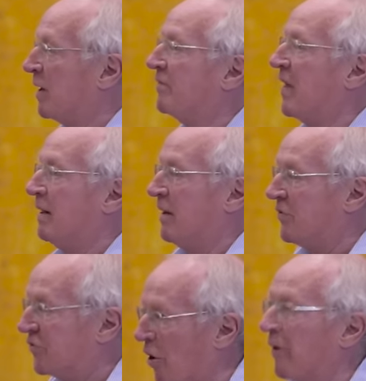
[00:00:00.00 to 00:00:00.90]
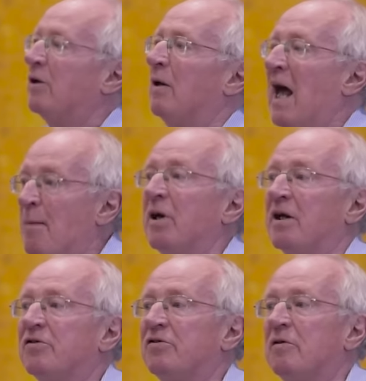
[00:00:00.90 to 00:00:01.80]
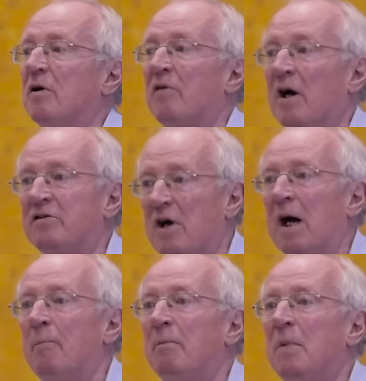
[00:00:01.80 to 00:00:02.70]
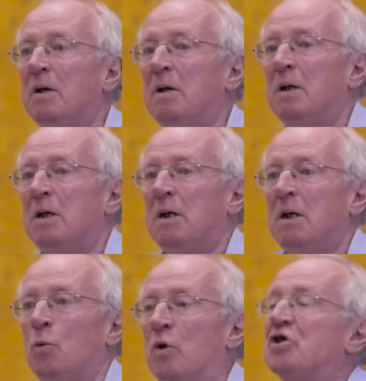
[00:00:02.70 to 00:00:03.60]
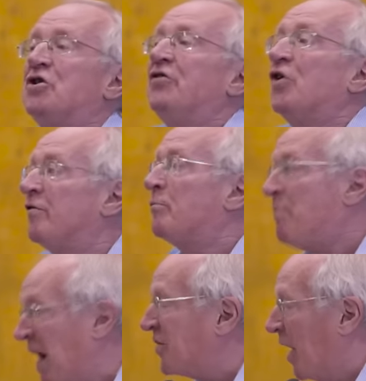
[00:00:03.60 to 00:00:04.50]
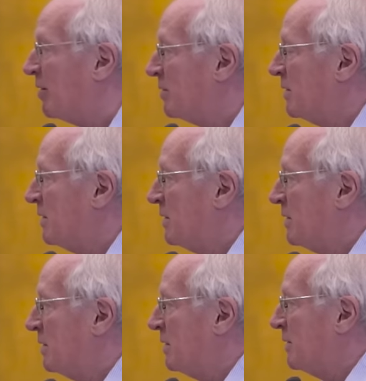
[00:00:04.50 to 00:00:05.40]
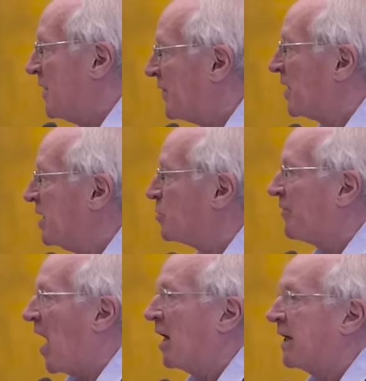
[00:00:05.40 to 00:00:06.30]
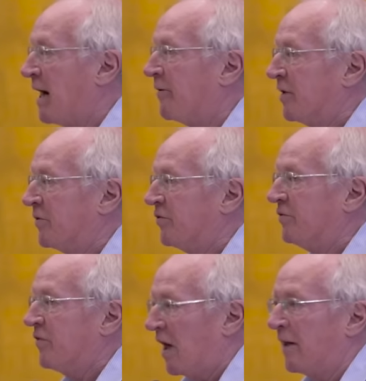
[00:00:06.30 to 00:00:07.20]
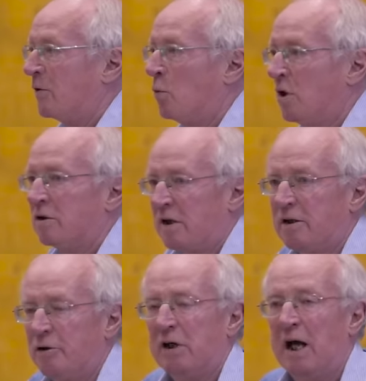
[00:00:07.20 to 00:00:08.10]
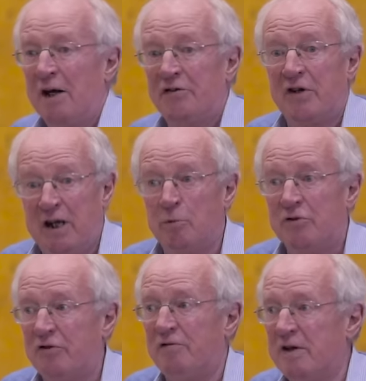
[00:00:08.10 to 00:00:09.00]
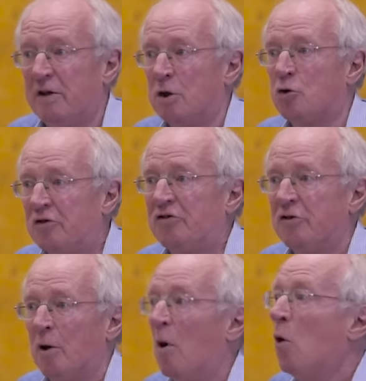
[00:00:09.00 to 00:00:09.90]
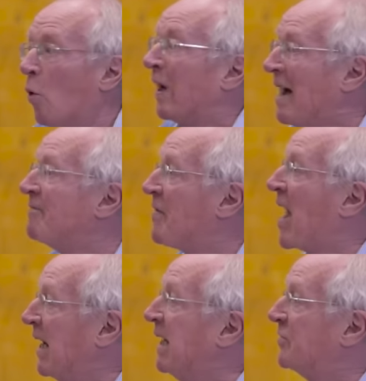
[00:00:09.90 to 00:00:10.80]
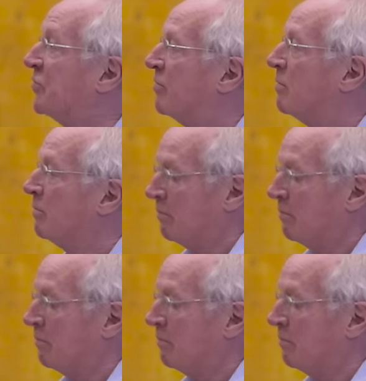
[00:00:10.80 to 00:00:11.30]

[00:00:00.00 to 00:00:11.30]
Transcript: one of the historical epics of our time, which deserved better than the leader of the Hungarians telling the world, including us, that he was defending Christendom, whatever that is.